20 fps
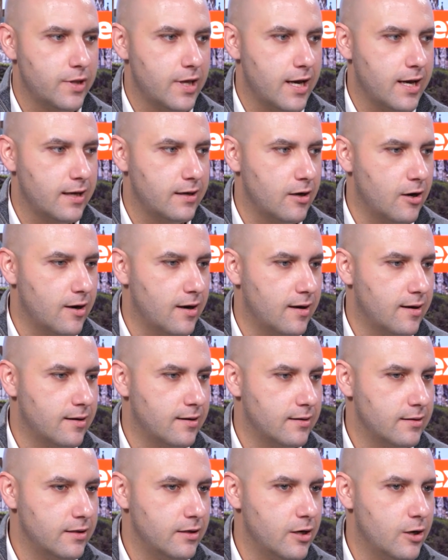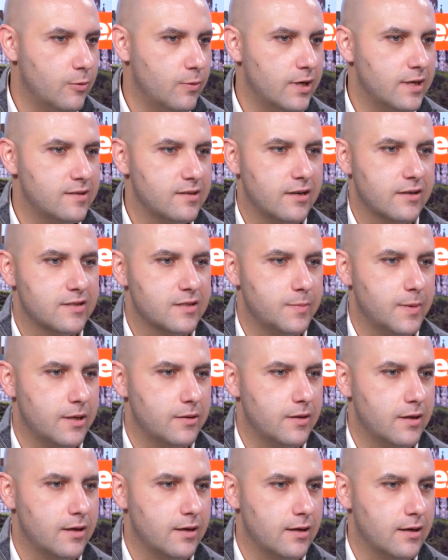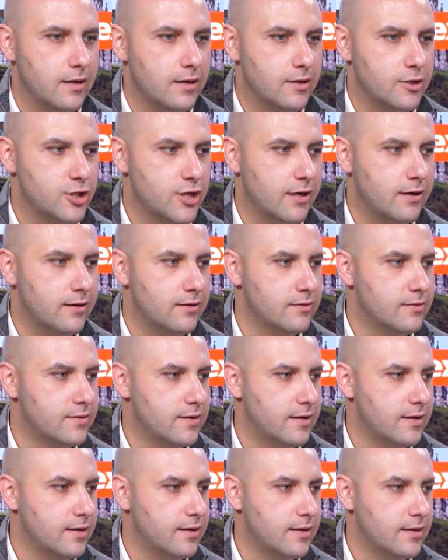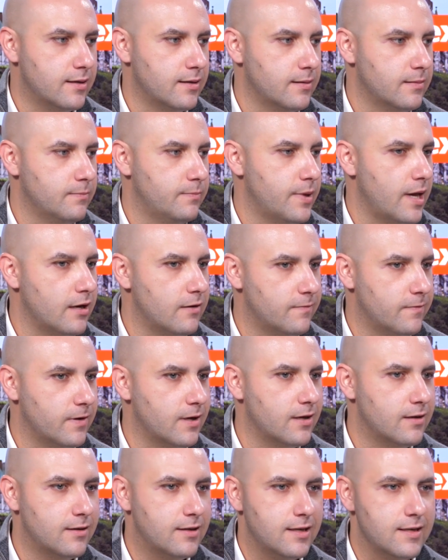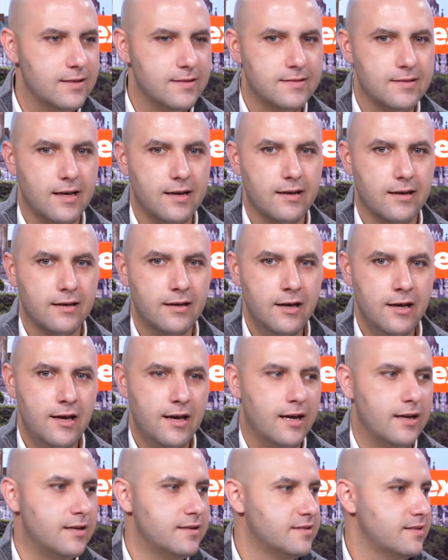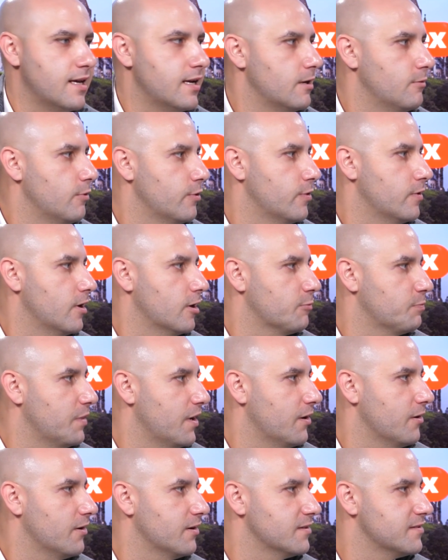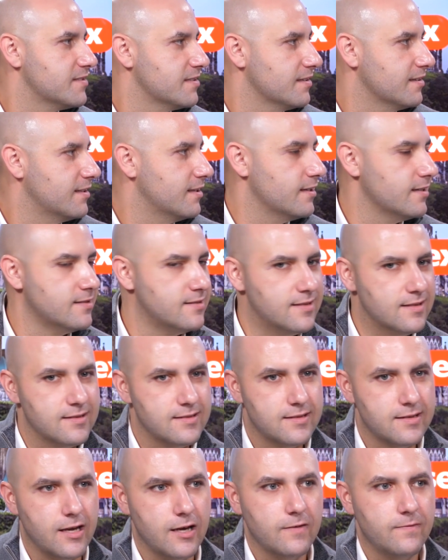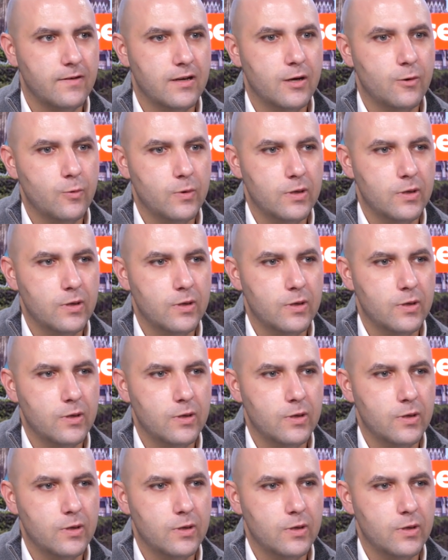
that uh, you know when he talks about the child uh, benefit mm-hmm. he's uh, in a setting with young parents and kids and mm-hmm. stuff and it